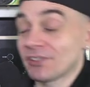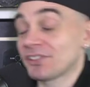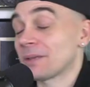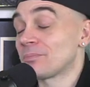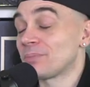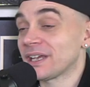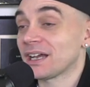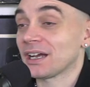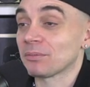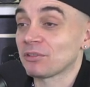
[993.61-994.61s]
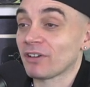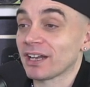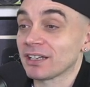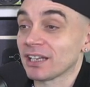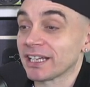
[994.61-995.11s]
Once again, big up
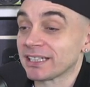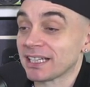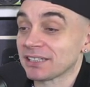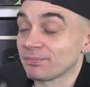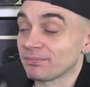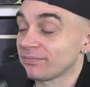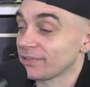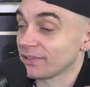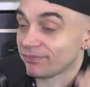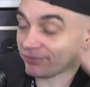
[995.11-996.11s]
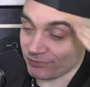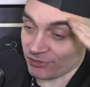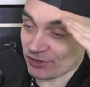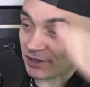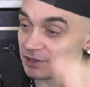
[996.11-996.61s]
grand. Like that's
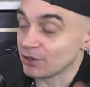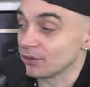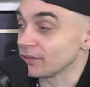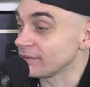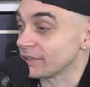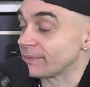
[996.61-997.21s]
salute.